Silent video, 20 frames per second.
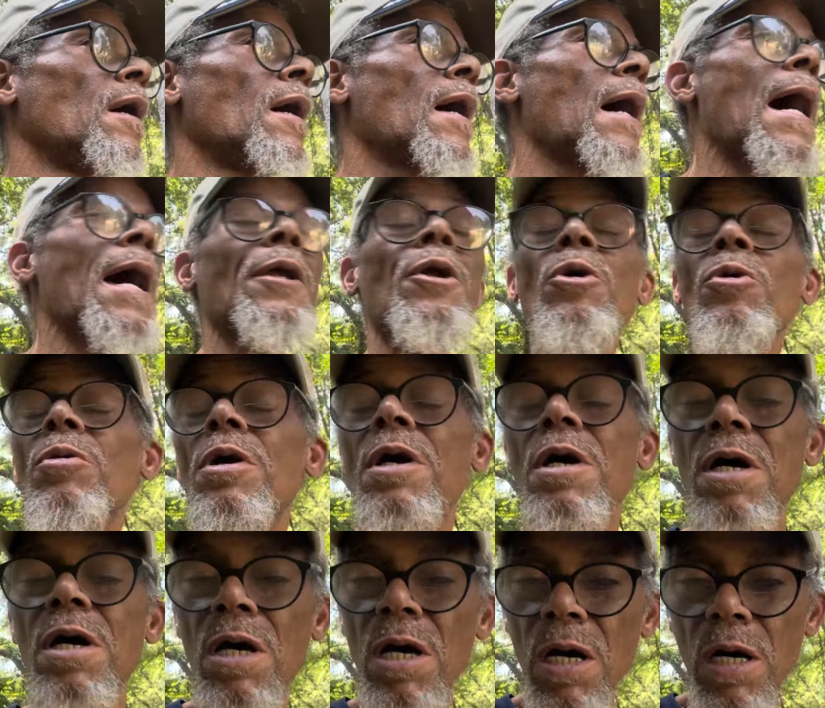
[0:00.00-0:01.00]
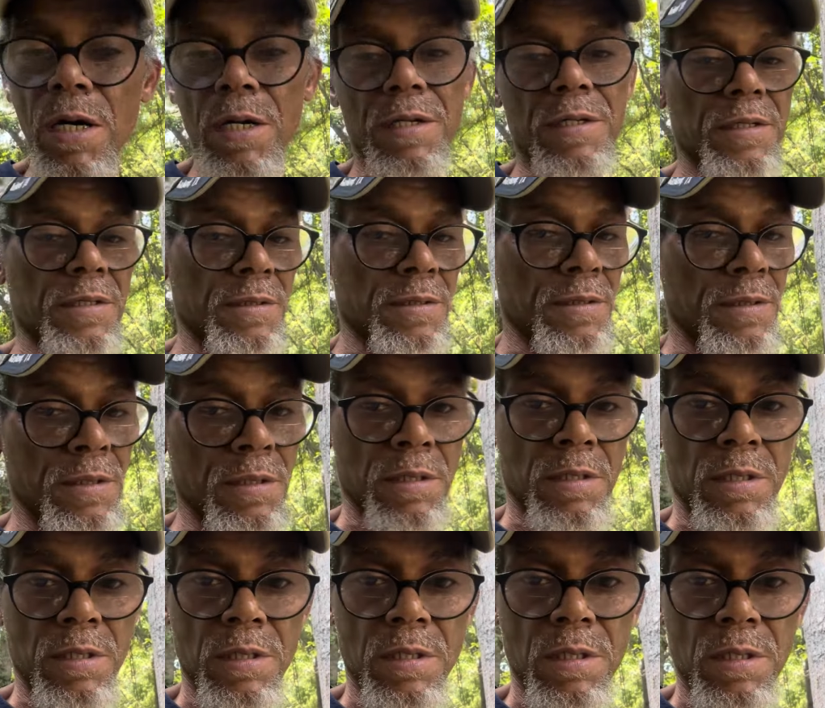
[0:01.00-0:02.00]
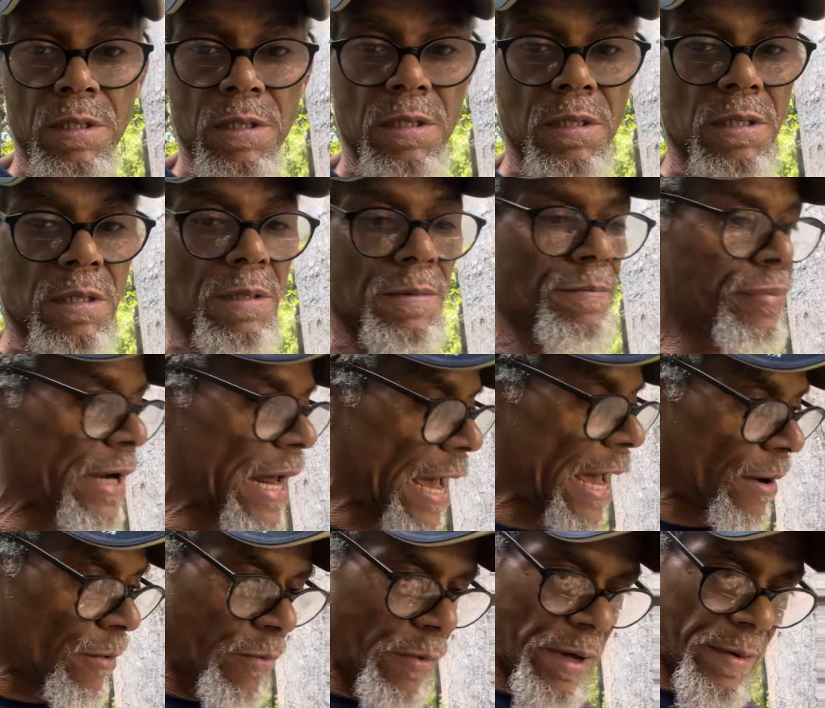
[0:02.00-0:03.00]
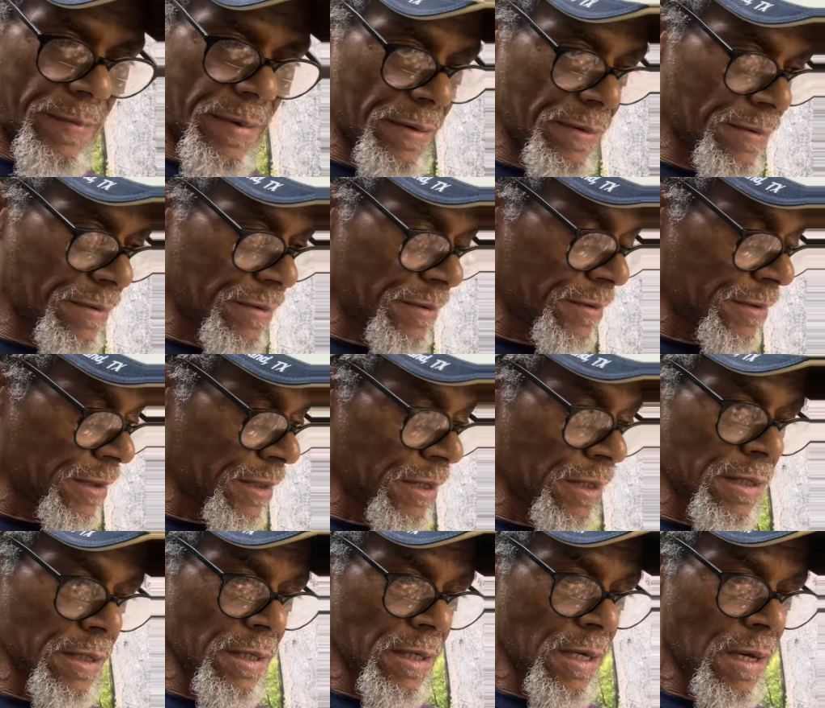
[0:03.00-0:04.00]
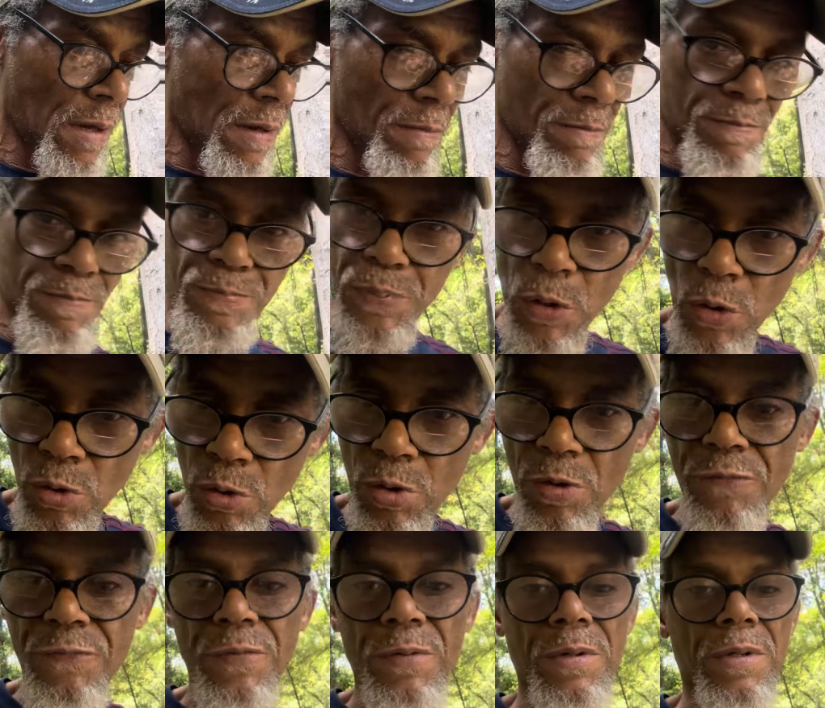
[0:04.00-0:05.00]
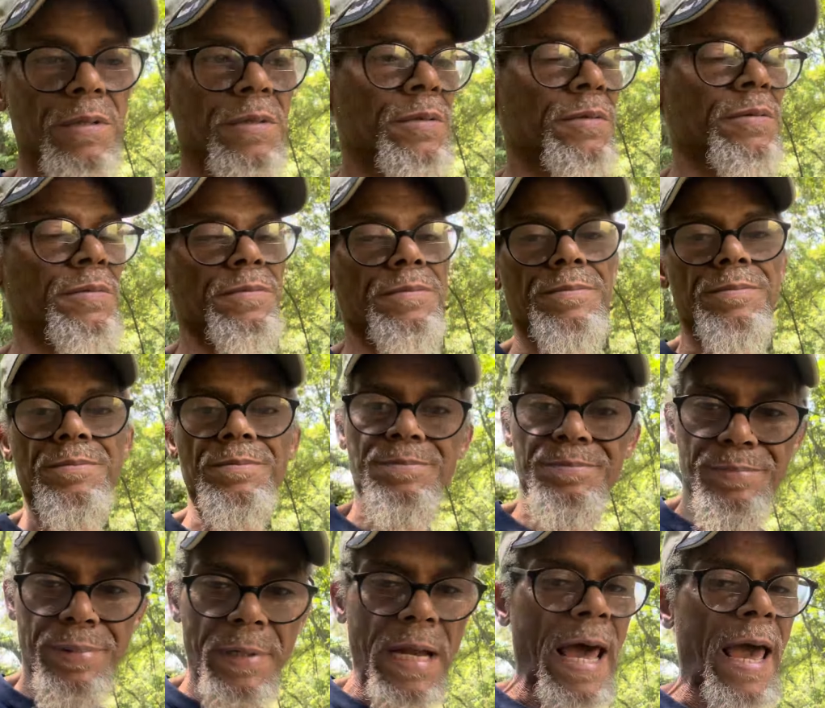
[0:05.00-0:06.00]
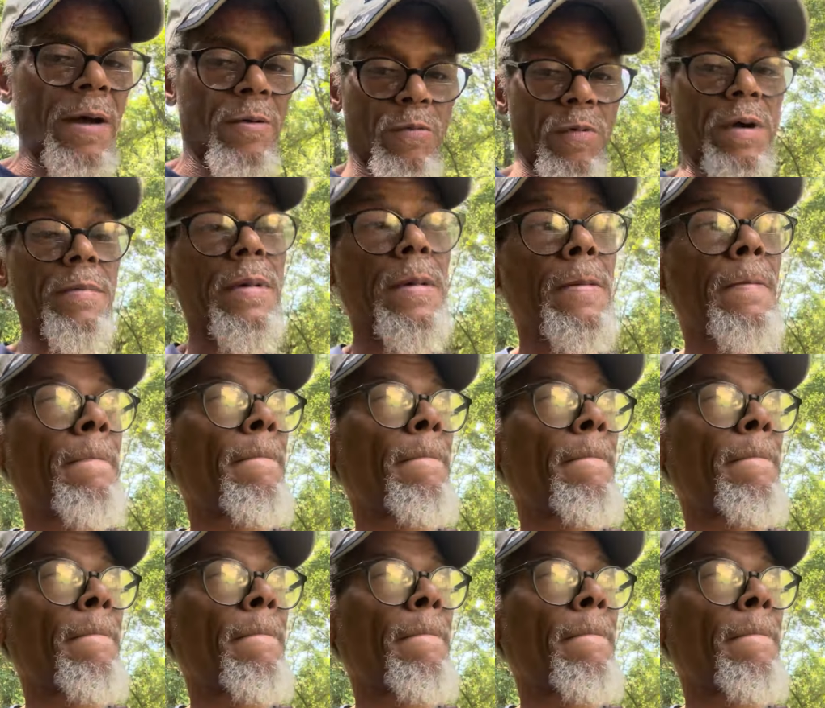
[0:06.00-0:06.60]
I know good black women, beautiful black women